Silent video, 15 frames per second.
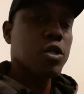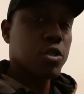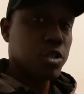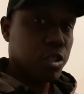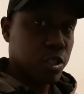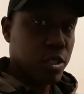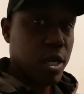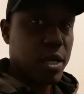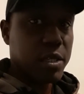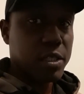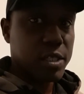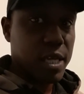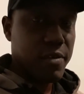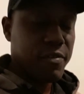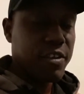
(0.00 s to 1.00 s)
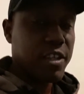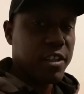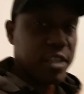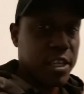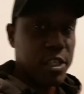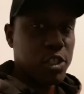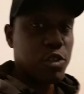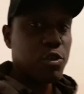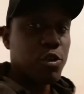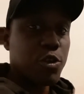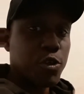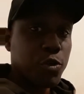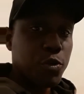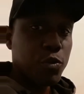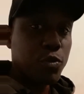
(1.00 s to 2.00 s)
You should start saving the things you
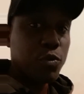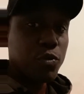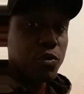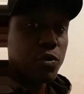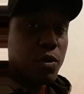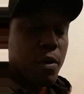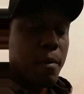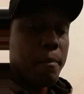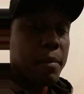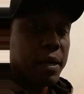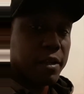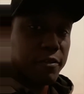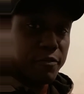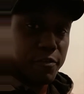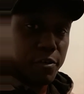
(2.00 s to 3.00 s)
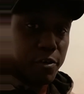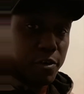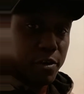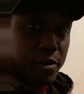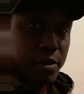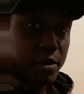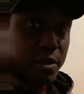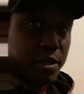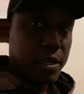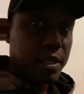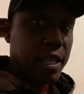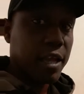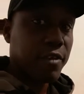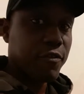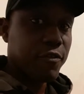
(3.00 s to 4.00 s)
use money for,
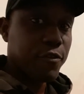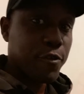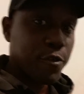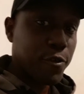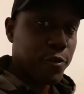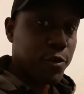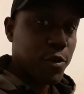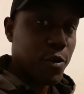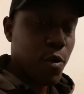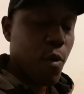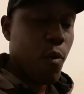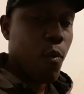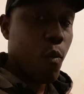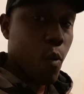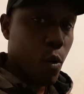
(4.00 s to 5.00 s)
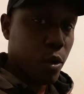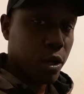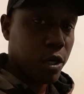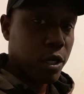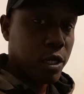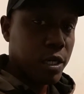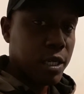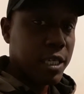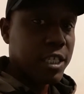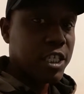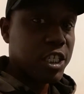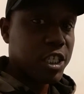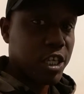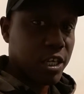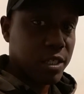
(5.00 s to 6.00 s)
like food, water,
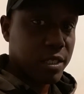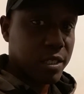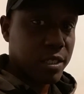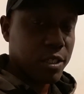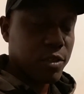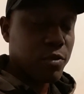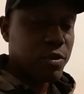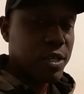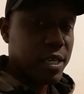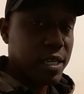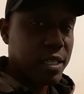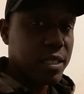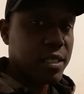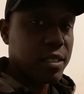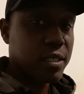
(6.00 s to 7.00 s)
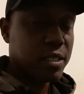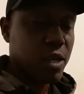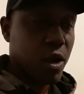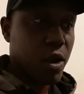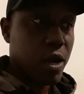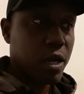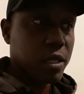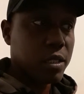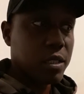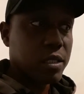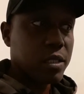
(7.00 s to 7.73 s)
shelter. You need to start